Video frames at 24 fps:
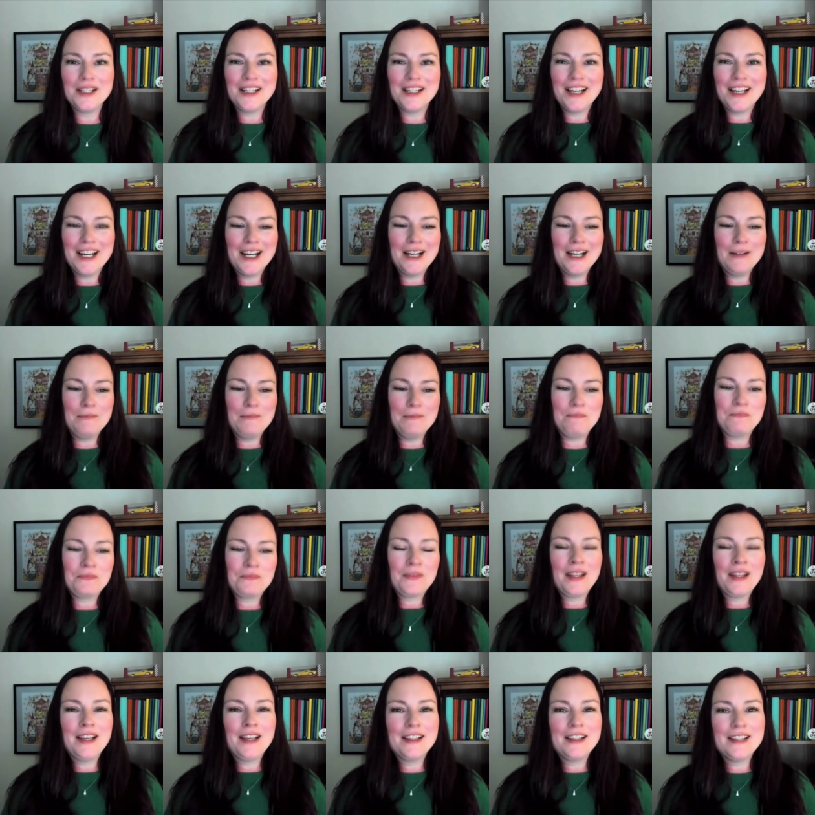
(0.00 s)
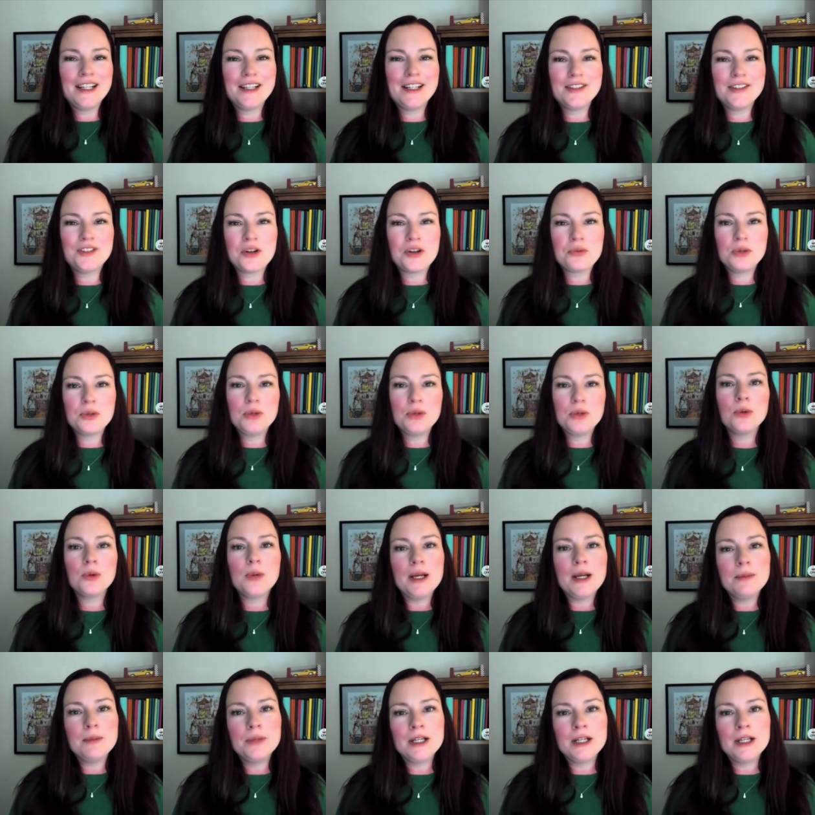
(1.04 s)
Like I said, we were
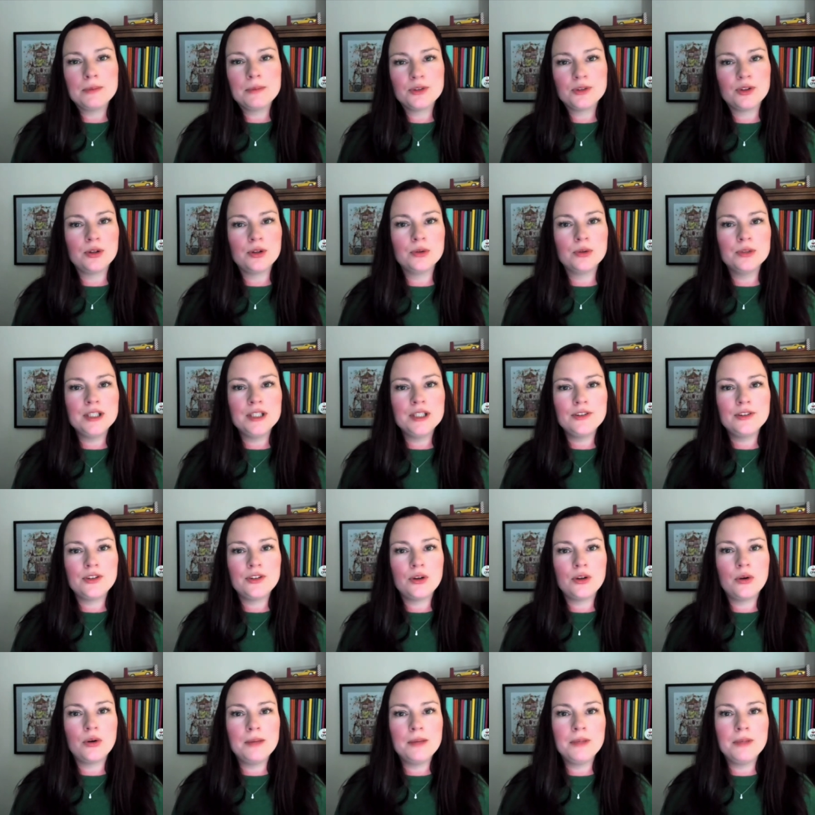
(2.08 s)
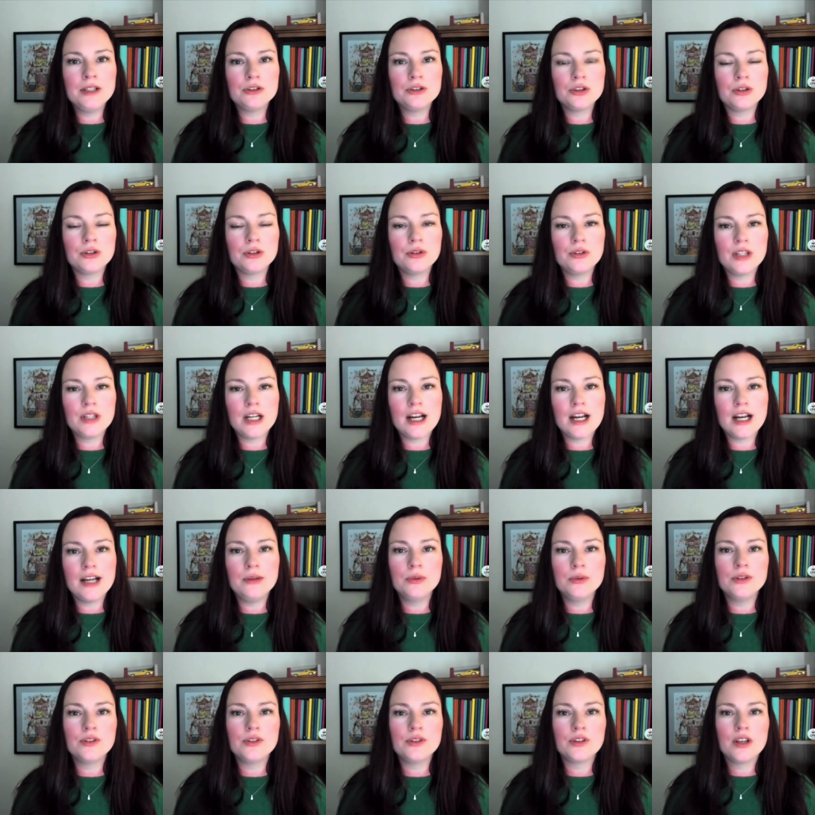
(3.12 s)
ramping up slowly. So I made sure that I
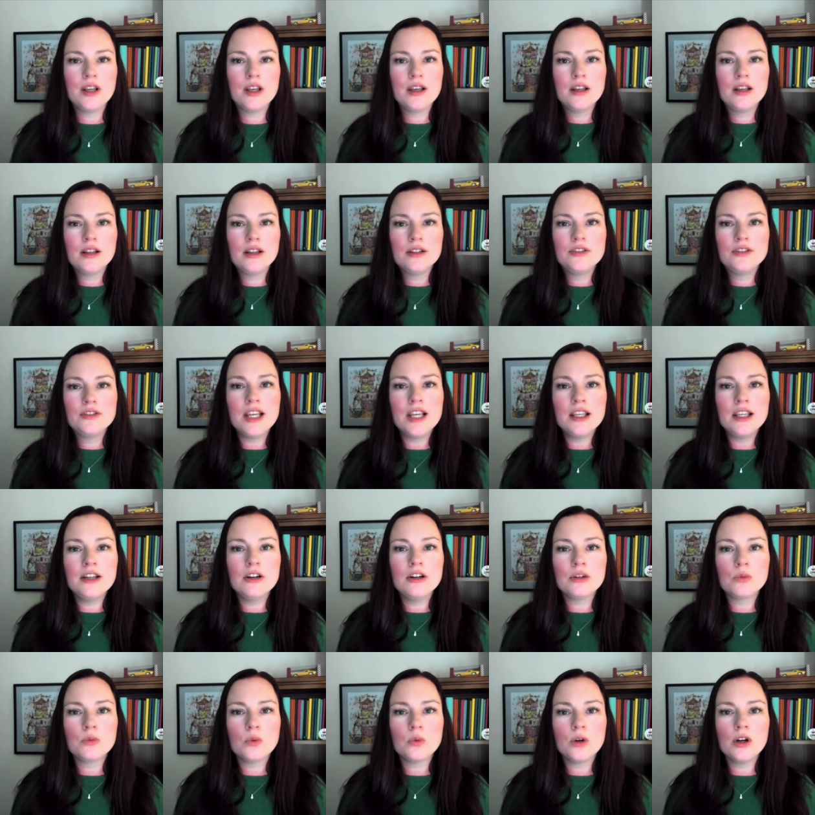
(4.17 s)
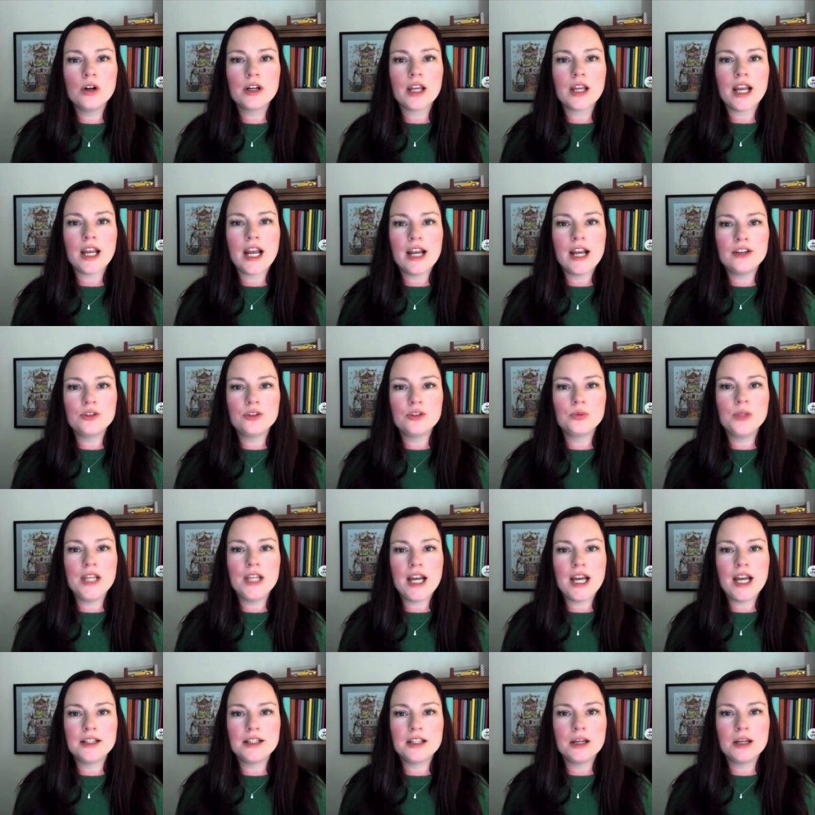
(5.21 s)
was taking on work as we
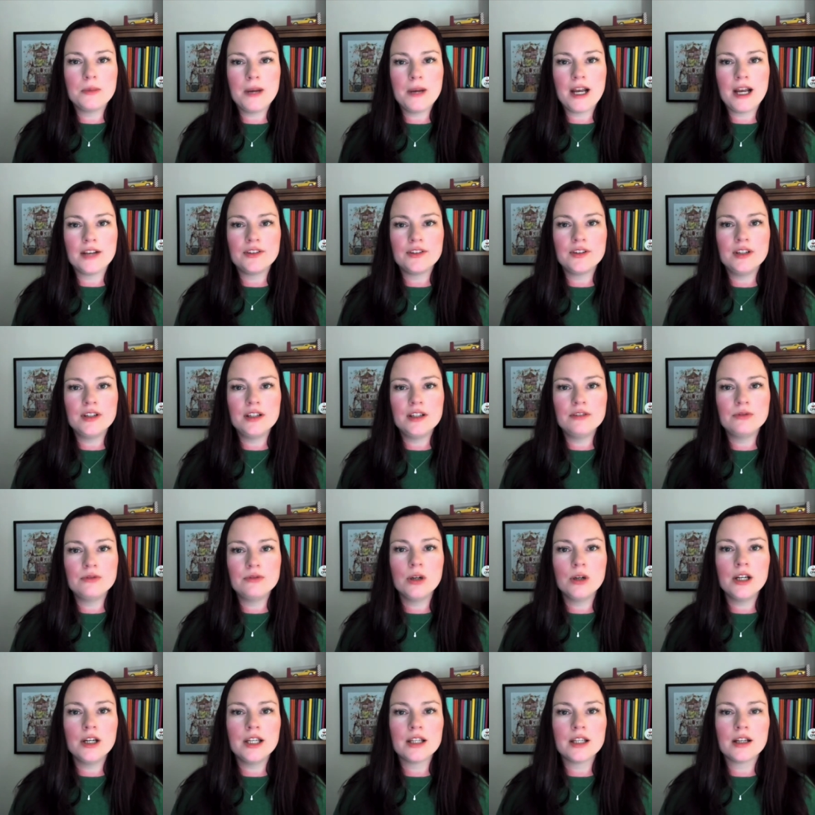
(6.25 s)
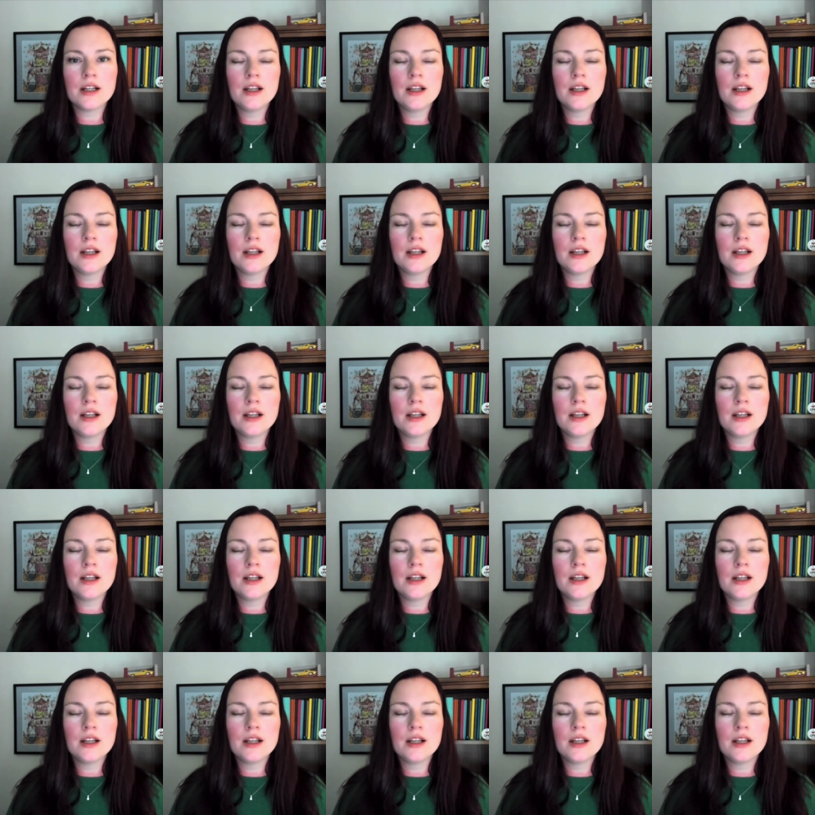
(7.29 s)
had capacity for it,